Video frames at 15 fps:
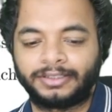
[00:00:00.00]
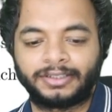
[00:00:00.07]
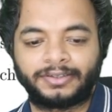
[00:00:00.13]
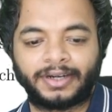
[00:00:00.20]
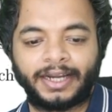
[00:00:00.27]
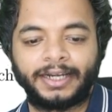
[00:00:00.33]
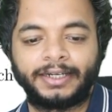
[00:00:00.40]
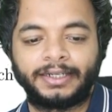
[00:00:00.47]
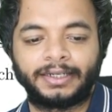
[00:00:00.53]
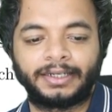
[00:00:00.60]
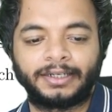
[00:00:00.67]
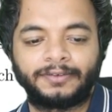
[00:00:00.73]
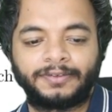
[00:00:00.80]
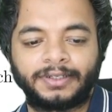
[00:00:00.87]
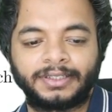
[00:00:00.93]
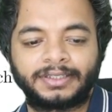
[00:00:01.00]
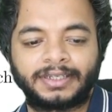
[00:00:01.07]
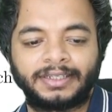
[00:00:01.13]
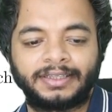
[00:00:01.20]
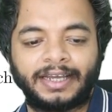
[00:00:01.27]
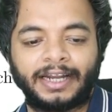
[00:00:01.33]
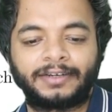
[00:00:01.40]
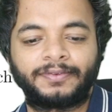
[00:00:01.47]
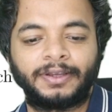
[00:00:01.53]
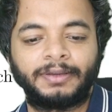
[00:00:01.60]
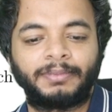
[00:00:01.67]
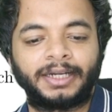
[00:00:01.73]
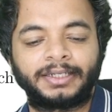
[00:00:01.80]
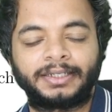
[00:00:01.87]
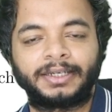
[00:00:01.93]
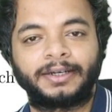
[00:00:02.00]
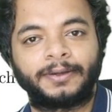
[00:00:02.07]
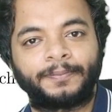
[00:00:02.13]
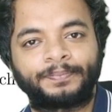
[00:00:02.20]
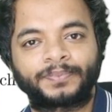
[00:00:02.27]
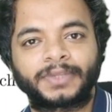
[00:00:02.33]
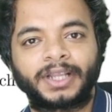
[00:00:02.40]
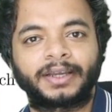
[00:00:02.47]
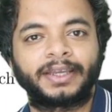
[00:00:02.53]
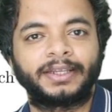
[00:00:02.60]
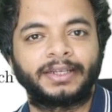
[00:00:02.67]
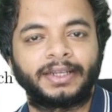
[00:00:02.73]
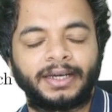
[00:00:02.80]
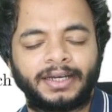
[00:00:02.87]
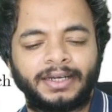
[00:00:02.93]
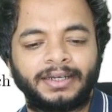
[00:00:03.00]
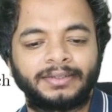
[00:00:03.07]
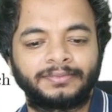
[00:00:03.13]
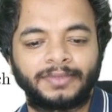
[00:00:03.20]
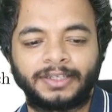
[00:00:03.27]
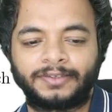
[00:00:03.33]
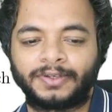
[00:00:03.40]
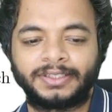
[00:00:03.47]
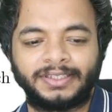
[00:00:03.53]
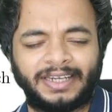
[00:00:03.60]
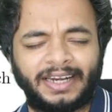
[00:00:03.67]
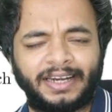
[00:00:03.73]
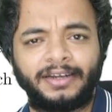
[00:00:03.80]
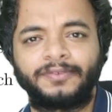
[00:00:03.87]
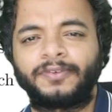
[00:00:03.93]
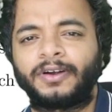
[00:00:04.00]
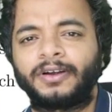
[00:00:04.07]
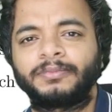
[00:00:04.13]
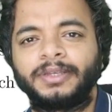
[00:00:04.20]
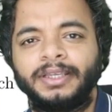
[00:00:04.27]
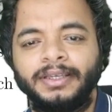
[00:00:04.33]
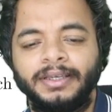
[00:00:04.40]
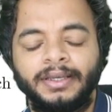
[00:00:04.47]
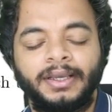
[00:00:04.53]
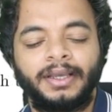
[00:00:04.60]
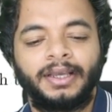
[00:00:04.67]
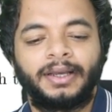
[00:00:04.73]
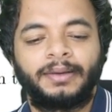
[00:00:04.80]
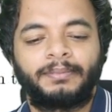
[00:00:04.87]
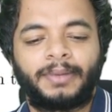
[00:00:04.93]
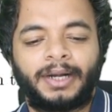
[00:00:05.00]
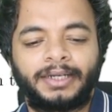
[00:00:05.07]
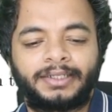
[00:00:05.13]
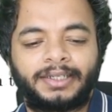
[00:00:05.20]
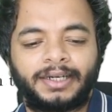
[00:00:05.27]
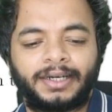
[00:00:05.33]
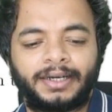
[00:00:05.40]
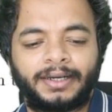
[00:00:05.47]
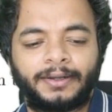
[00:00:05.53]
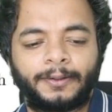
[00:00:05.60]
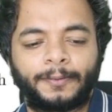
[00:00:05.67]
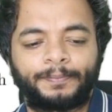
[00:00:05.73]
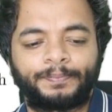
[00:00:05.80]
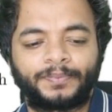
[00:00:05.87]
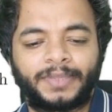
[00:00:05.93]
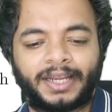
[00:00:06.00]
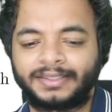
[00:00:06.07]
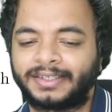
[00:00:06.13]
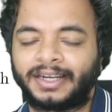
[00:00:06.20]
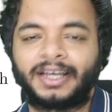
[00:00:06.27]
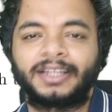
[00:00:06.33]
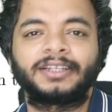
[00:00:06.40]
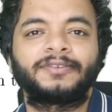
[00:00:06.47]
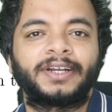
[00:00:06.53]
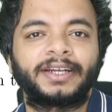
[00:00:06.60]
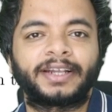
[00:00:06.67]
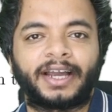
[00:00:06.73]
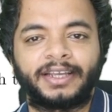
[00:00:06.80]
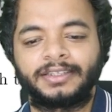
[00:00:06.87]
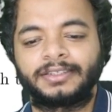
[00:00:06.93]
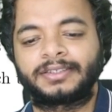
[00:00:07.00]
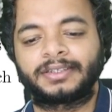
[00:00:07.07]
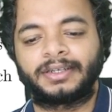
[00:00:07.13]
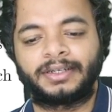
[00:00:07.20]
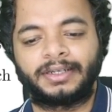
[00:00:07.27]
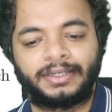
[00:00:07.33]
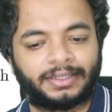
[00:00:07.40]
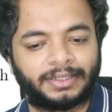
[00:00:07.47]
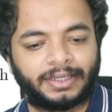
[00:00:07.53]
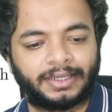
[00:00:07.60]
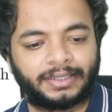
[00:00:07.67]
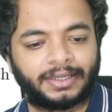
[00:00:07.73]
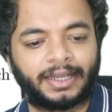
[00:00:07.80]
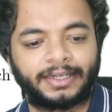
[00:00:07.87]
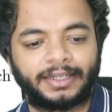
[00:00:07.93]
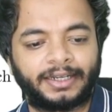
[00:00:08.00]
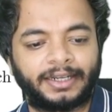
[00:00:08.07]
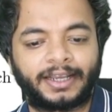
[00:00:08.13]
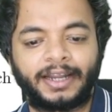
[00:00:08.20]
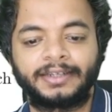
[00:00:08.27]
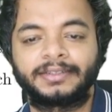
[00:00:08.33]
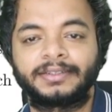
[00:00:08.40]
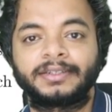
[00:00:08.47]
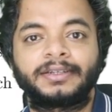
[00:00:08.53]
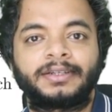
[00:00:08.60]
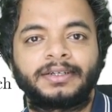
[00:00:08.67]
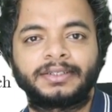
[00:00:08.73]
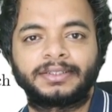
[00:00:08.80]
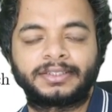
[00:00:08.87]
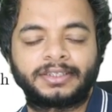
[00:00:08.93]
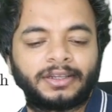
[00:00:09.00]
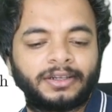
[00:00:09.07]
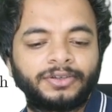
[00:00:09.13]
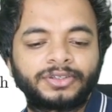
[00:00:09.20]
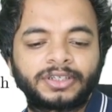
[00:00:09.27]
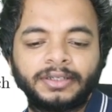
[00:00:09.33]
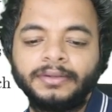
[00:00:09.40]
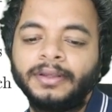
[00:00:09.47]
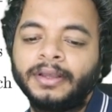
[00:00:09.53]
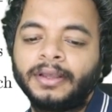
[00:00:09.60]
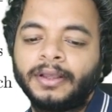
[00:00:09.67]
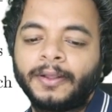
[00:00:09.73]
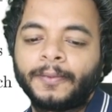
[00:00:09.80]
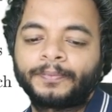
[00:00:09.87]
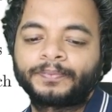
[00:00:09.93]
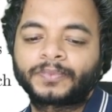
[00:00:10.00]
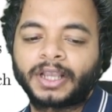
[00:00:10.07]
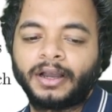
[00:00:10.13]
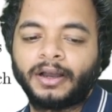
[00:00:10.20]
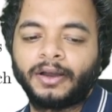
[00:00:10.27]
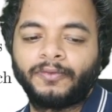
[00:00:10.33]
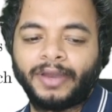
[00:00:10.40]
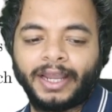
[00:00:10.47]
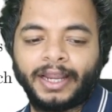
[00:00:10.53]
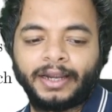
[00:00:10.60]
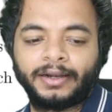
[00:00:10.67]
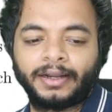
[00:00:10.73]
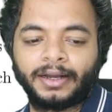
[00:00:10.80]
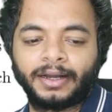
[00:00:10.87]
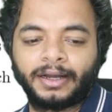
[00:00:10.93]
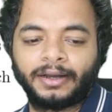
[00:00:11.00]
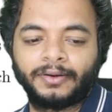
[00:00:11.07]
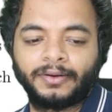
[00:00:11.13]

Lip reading: also tried first in that way, but again it was a dead end for me. But there is another very nice and elegant solution where